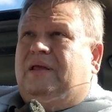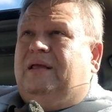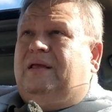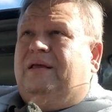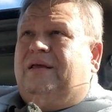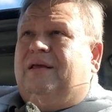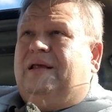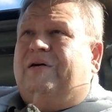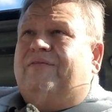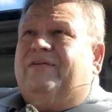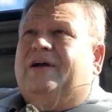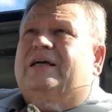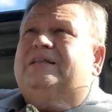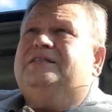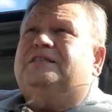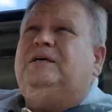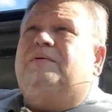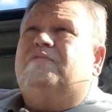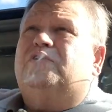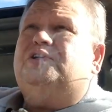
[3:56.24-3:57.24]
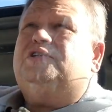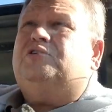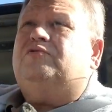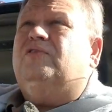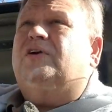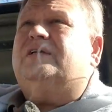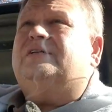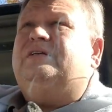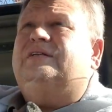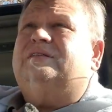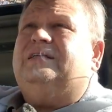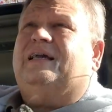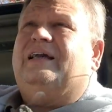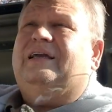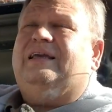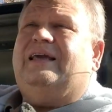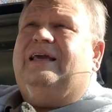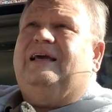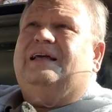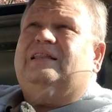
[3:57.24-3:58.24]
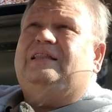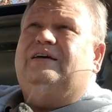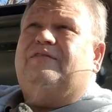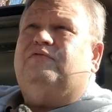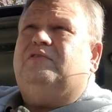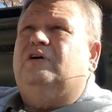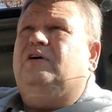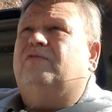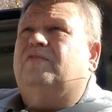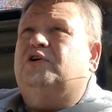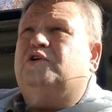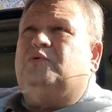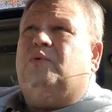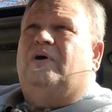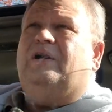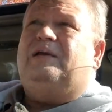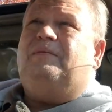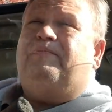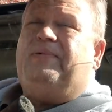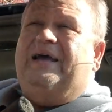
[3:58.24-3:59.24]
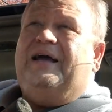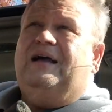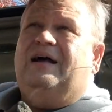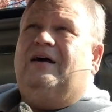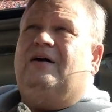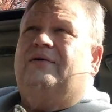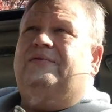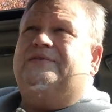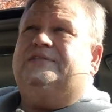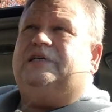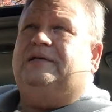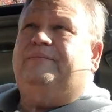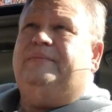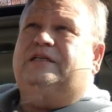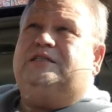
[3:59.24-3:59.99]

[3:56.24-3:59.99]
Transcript: you know, I've got some restrictions, like I can't lift over 20 pounds, and I'm not